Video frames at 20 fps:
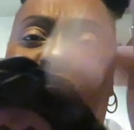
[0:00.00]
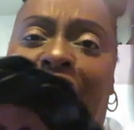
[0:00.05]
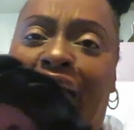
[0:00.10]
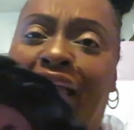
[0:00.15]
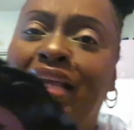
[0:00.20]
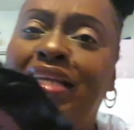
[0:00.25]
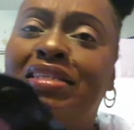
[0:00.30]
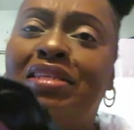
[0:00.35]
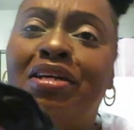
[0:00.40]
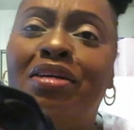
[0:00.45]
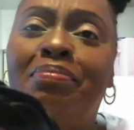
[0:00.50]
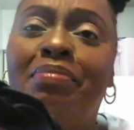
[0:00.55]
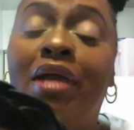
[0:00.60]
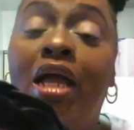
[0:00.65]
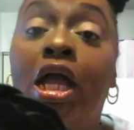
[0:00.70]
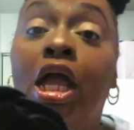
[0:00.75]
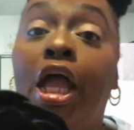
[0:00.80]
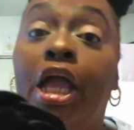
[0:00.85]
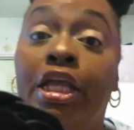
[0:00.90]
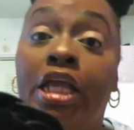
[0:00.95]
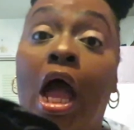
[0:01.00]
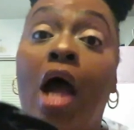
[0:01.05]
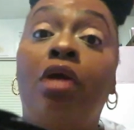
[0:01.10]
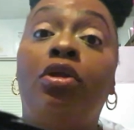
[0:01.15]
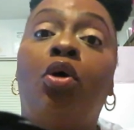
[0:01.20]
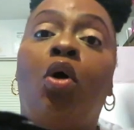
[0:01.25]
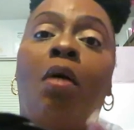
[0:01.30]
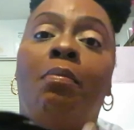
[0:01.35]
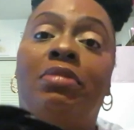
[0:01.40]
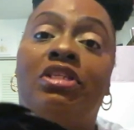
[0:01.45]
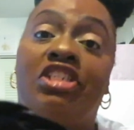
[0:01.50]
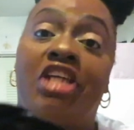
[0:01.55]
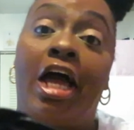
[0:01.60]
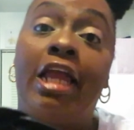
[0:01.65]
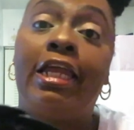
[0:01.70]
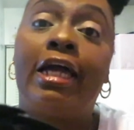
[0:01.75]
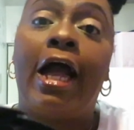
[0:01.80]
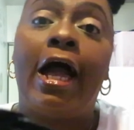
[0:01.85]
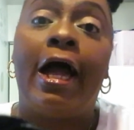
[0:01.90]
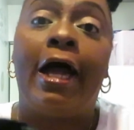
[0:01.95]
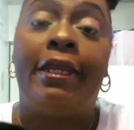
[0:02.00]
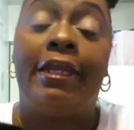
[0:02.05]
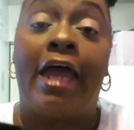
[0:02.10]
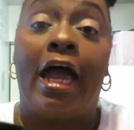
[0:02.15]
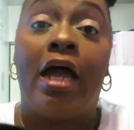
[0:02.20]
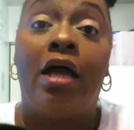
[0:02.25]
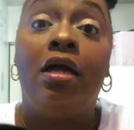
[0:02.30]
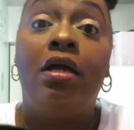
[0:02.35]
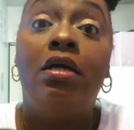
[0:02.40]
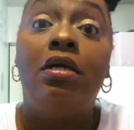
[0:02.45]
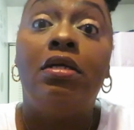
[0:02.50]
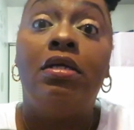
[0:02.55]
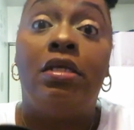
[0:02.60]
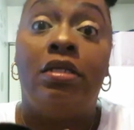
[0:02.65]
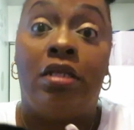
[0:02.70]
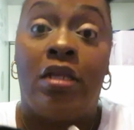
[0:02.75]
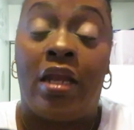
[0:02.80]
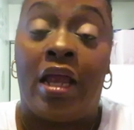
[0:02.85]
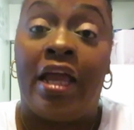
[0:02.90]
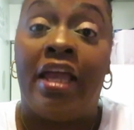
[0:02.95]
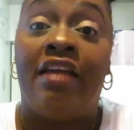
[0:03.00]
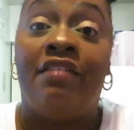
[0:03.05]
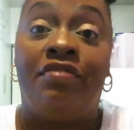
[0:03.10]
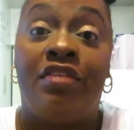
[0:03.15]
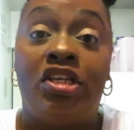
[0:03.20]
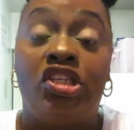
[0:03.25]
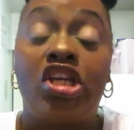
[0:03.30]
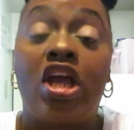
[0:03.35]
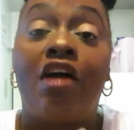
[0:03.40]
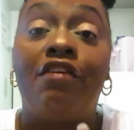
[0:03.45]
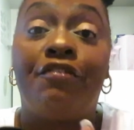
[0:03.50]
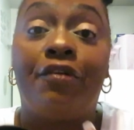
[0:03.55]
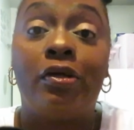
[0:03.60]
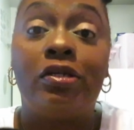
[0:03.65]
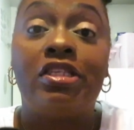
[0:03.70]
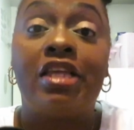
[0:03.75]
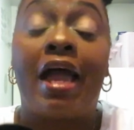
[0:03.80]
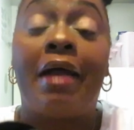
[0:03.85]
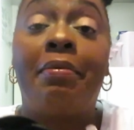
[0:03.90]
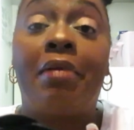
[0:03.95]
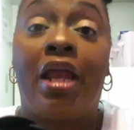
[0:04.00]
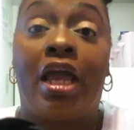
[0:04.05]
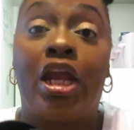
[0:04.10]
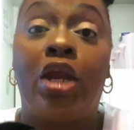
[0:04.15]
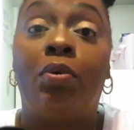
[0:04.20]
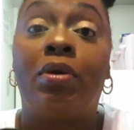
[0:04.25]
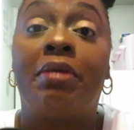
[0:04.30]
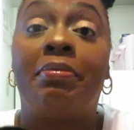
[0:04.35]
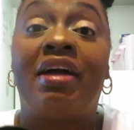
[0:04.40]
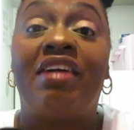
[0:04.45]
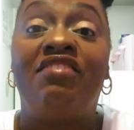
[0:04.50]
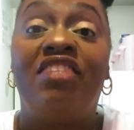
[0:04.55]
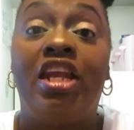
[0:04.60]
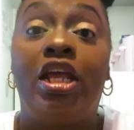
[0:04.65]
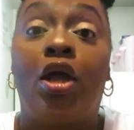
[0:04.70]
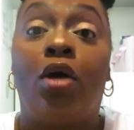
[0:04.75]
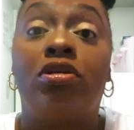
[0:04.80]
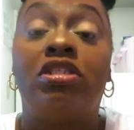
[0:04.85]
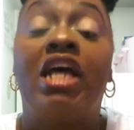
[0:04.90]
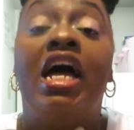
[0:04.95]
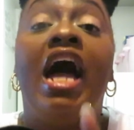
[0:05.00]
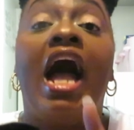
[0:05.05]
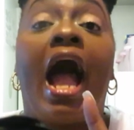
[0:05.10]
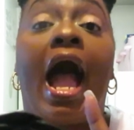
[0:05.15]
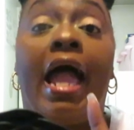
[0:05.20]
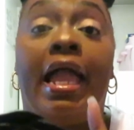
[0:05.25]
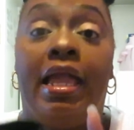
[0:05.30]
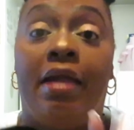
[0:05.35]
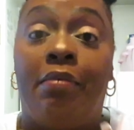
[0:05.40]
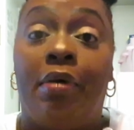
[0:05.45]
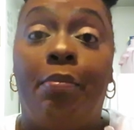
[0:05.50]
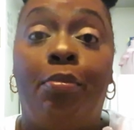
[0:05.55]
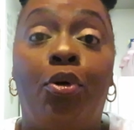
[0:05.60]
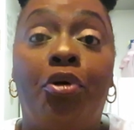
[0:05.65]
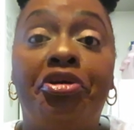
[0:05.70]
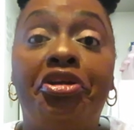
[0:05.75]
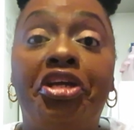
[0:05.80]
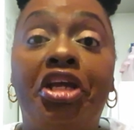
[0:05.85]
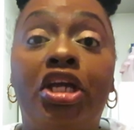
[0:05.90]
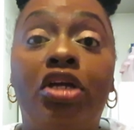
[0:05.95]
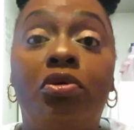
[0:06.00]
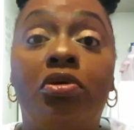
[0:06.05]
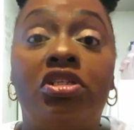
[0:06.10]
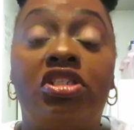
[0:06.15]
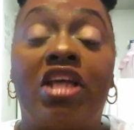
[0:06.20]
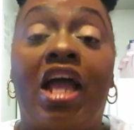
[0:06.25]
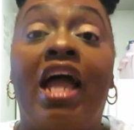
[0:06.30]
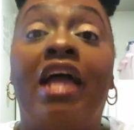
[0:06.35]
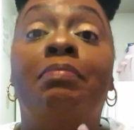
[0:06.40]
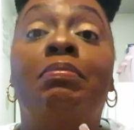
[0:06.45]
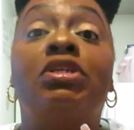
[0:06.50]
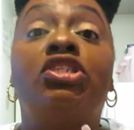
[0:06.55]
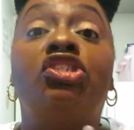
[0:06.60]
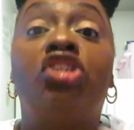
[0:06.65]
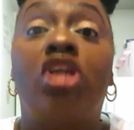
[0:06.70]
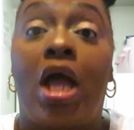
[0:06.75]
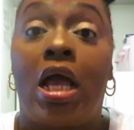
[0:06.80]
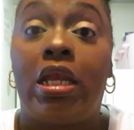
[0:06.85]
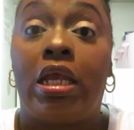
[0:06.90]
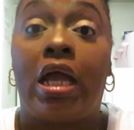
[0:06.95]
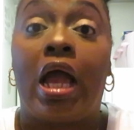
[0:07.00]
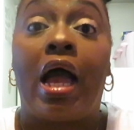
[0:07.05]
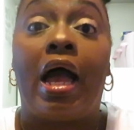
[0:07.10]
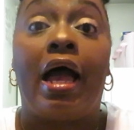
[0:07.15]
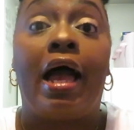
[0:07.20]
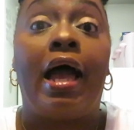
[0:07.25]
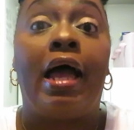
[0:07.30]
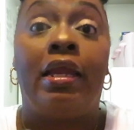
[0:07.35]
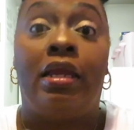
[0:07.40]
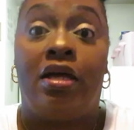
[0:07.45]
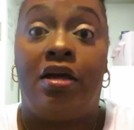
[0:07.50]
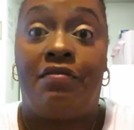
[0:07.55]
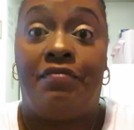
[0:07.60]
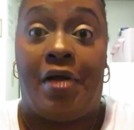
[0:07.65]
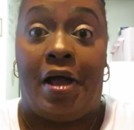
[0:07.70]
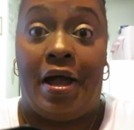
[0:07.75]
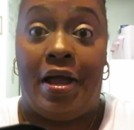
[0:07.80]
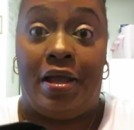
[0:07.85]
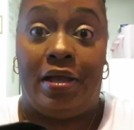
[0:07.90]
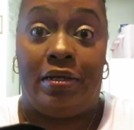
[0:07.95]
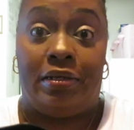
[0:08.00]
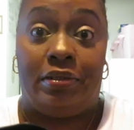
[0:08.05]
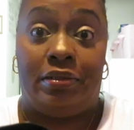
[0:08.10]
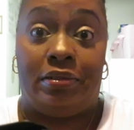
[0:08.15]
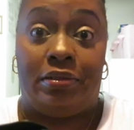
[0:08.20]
Kingdom. And y'all know I'm a child of God now. Like, if this y'all first time clicking on one of my videos, I am a born again Christian. I am a child of God. I love God.